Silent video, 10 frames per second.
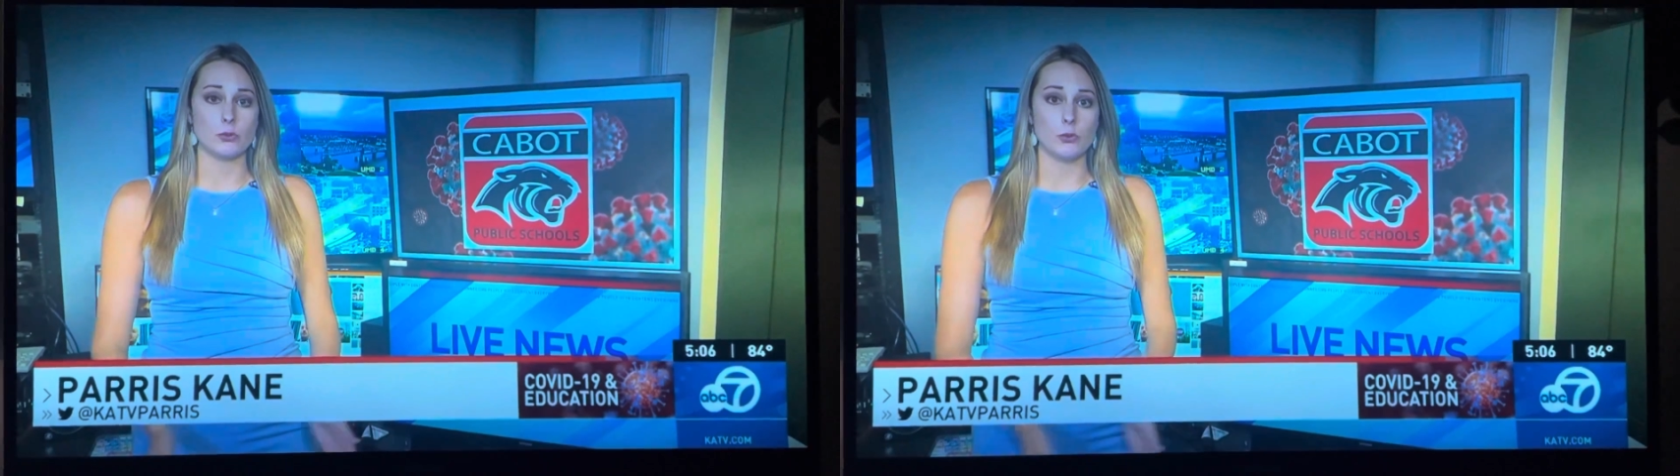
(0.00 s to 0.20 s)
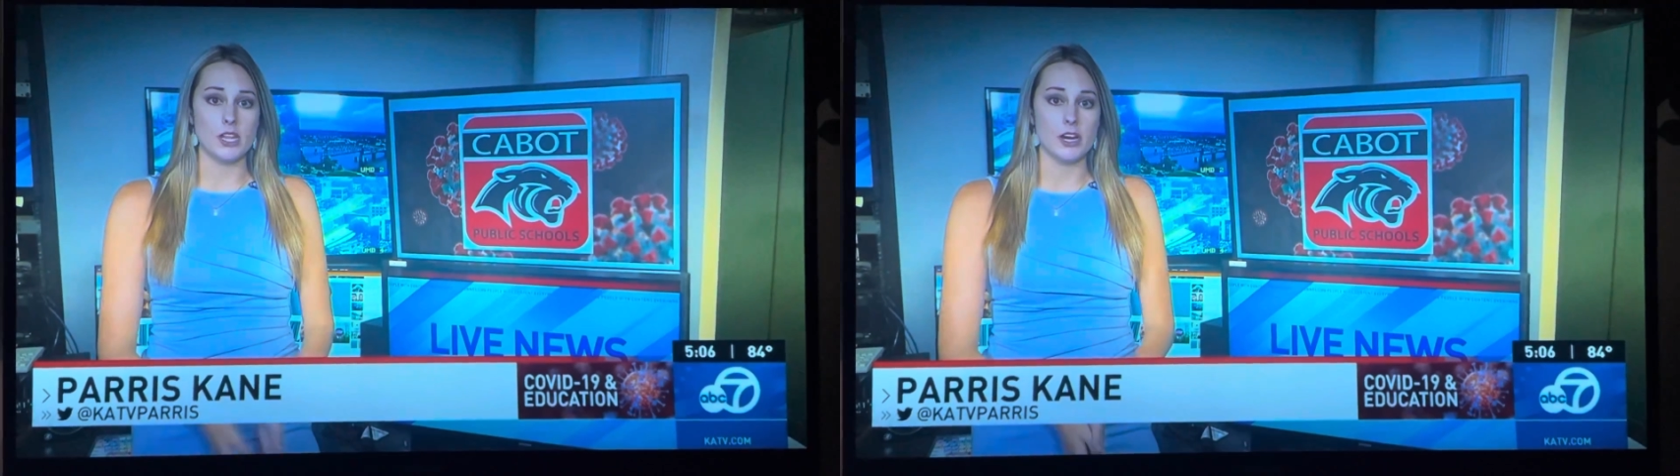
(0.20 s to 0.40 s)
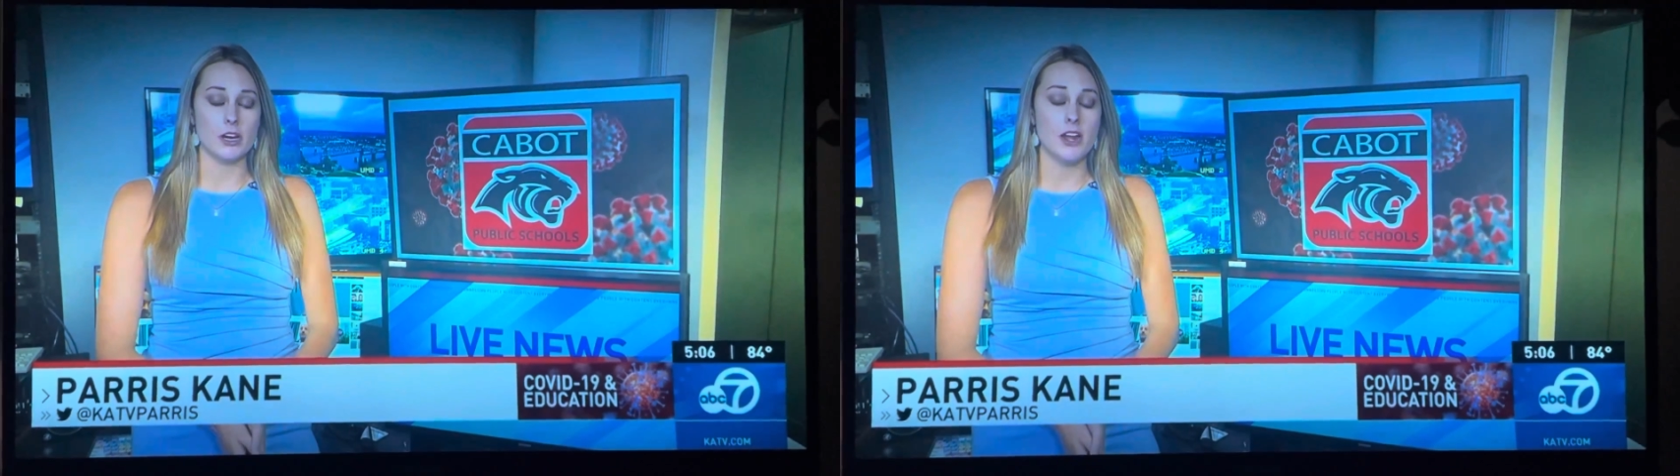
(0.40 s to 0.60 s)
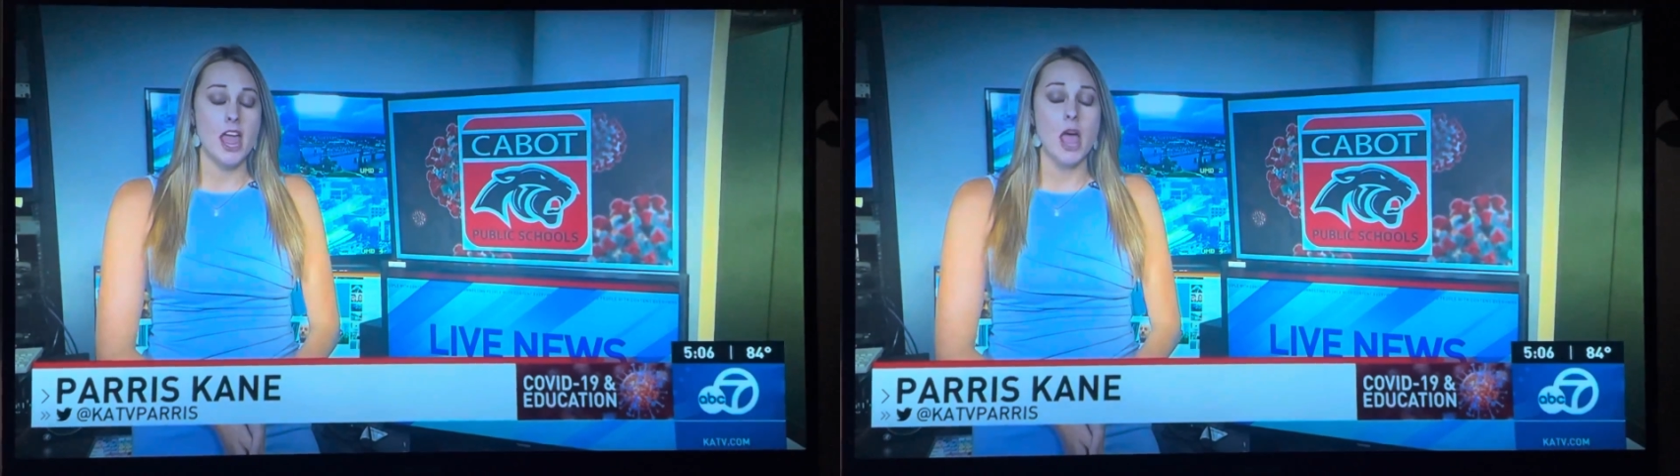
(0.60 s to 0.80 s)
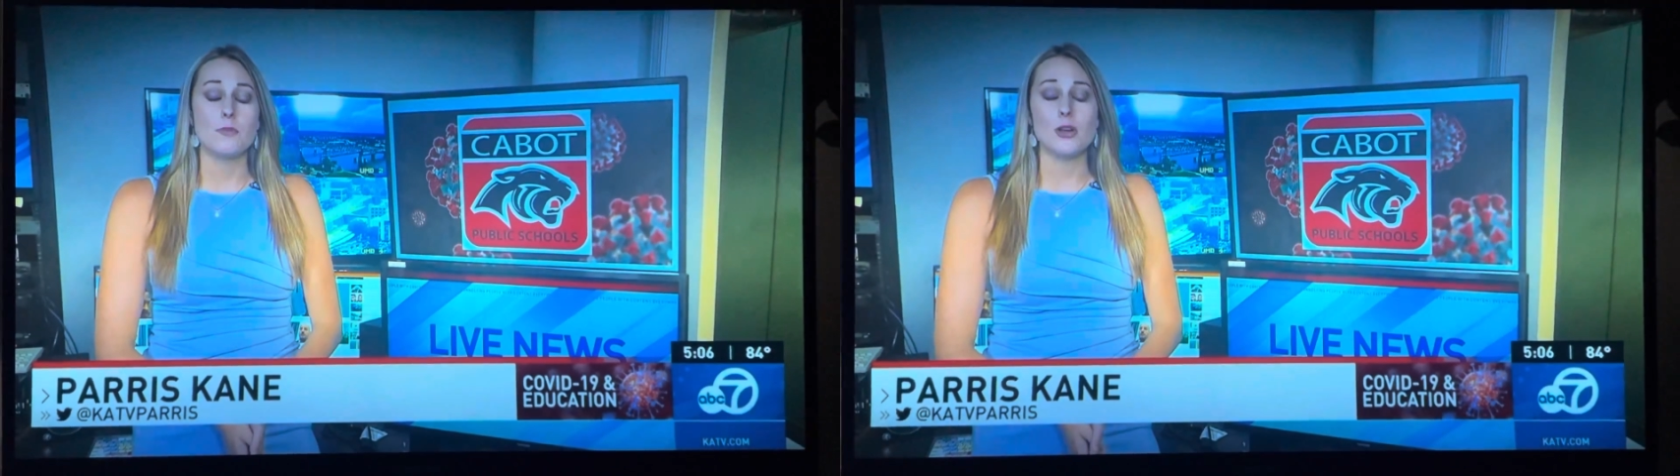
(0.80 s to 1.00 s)
School year,
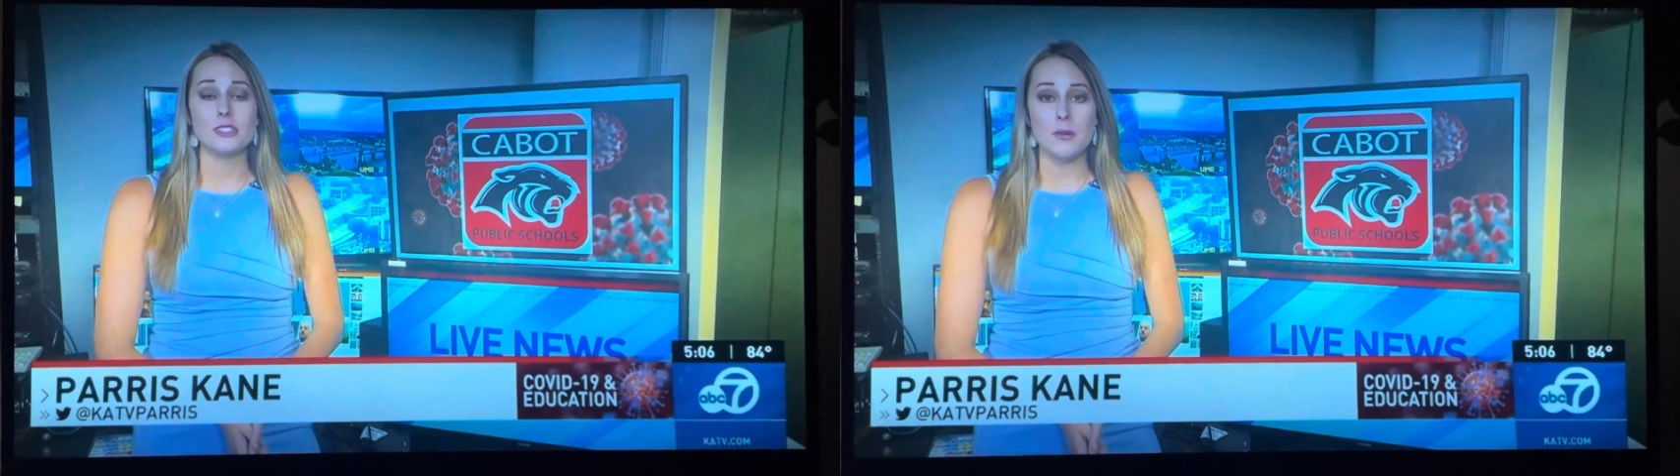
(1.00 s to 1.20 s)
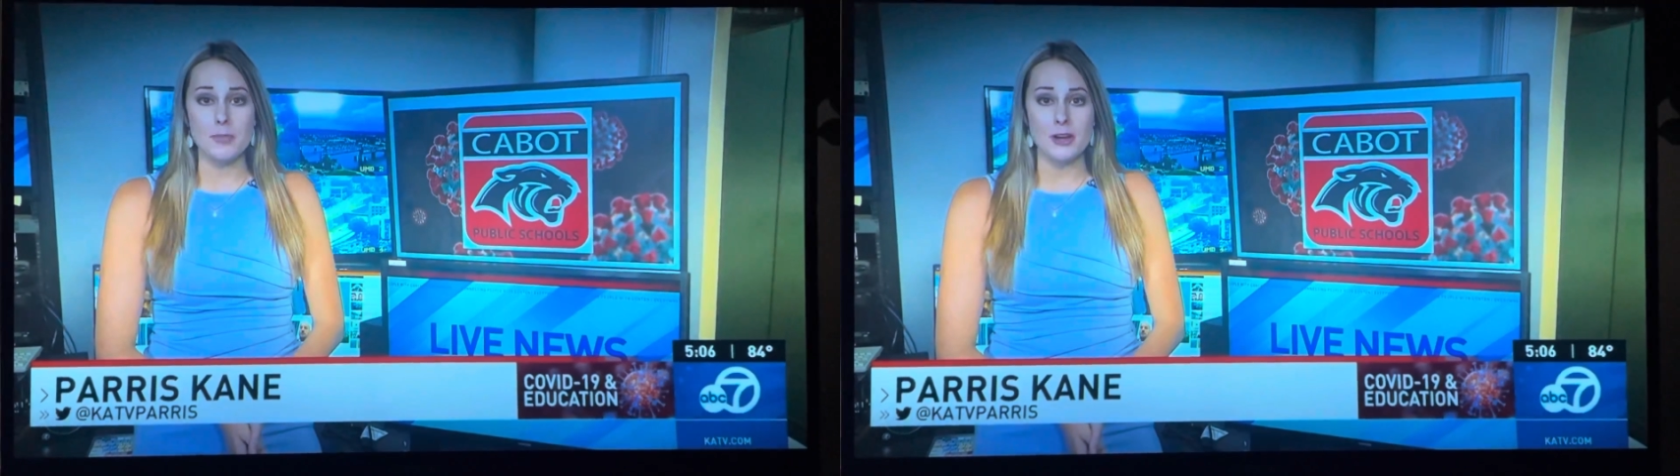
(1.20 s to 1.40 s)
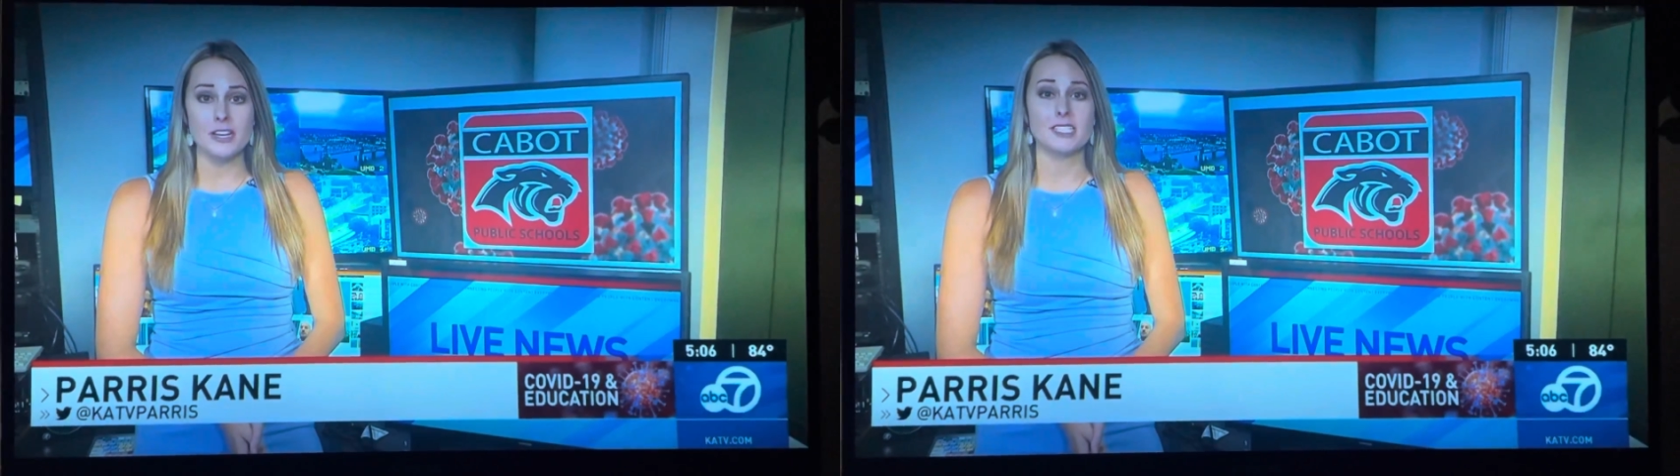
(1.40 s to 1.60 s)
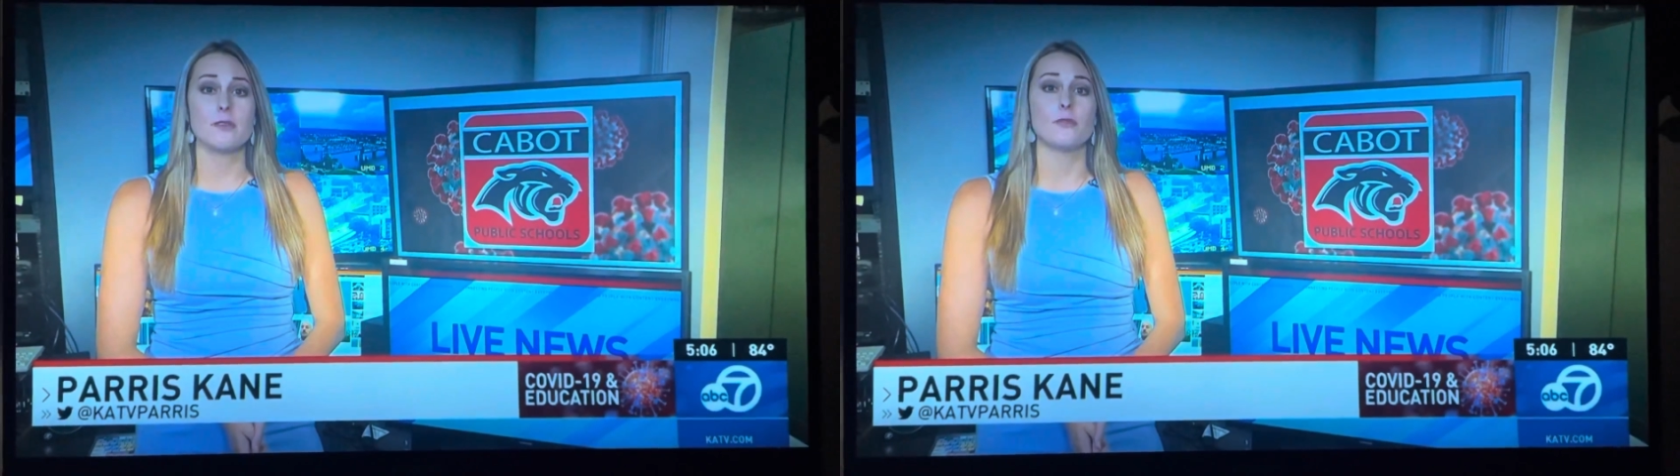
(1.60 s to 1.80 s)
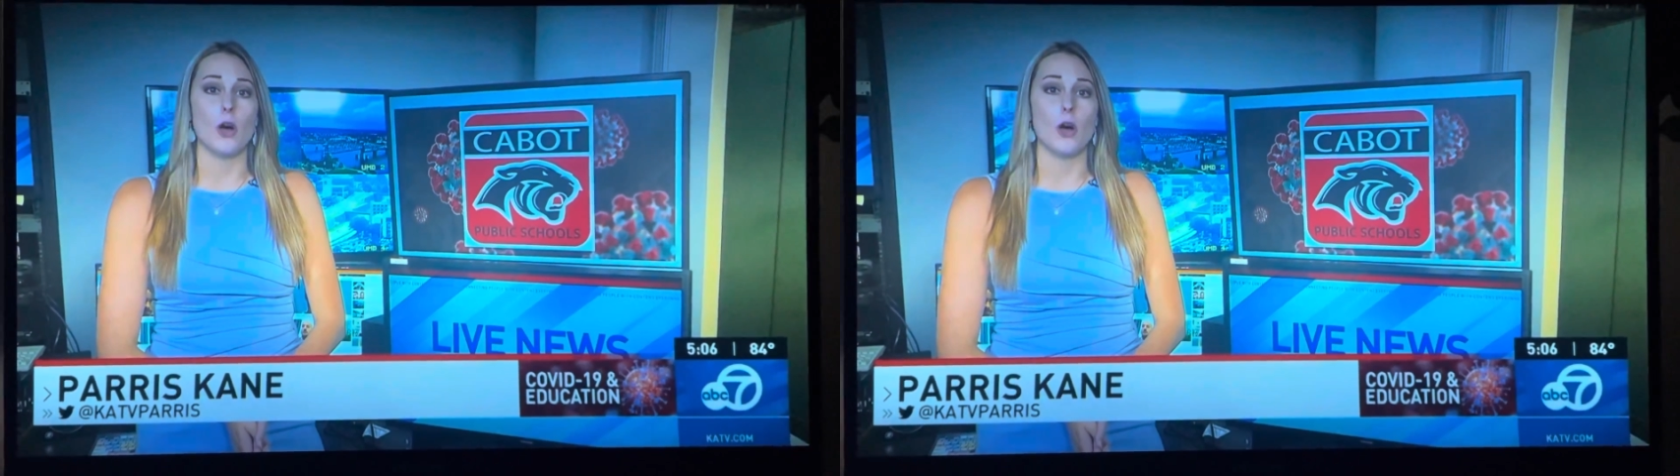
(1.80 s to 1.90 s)
and while some parents